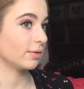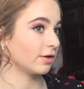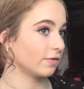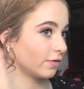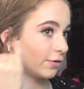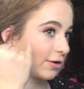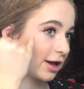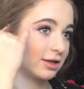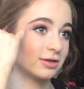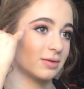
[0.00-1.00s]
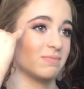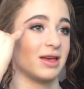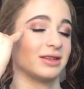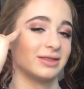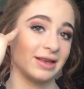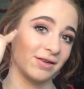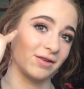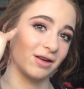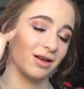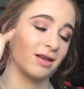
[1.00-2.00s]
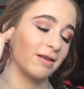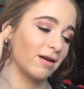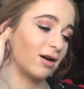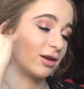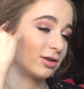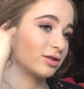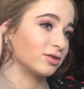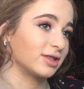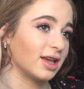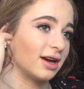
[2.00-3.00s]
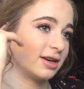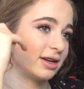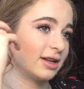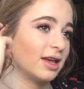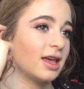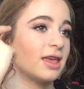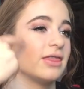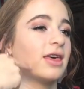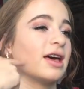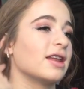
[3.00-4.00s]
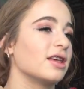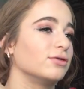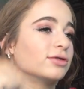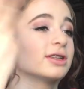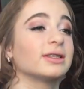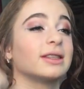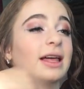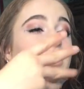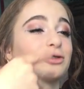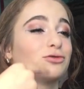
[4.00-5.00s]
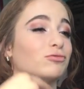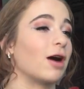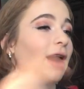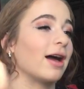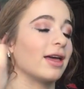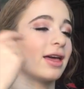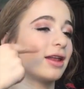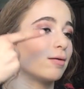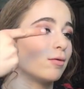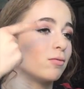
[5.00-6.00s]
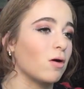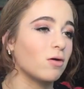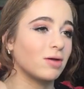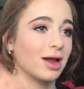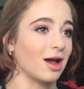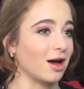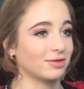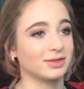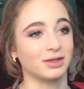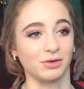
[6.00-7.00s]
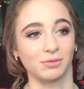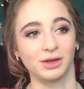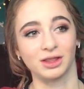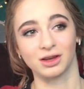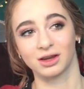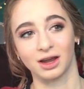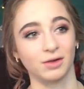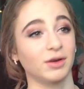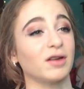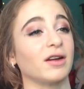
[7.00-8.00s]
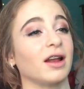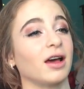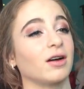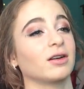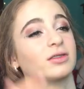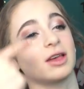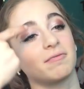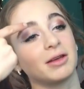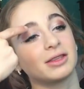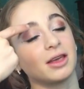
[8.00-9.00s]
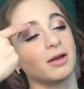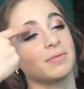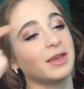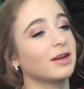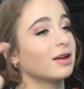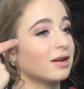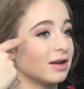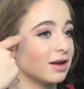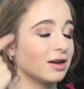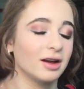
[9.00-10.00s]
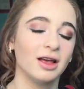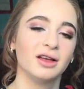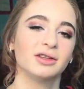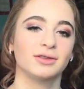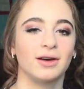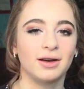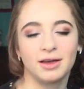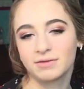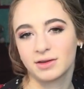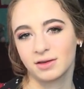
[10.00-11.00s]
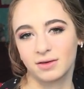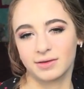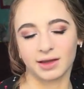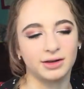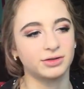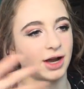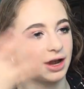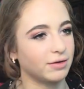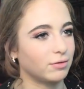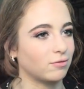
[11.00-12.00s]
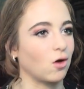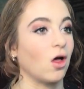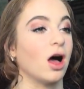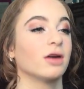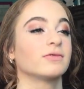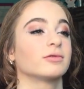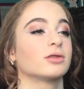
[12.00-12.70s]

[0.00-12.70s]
If you get some mascara on your side, then you just let it dry and it will roll right off. So we look kind of weird right now because I have mascara up here, here. So all you have to do is let it dry and it will roll off.